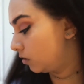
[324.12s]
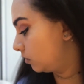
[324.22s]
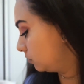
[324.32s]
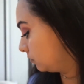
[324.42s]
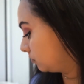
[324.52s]

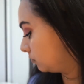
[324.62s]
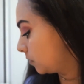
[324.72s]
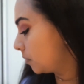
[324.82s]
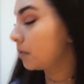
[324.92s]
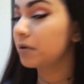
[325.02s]
Oh,
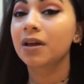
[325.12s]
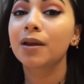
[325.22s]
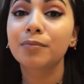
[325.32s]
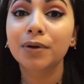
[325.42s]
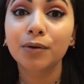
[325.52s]
maybe I'm going to
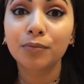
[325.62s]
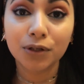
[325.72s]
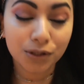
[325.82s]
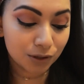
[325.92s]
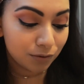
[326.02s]
get a bigger
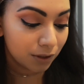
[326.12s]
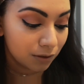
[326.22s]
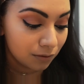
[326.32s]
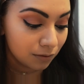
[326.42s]
brush and do it.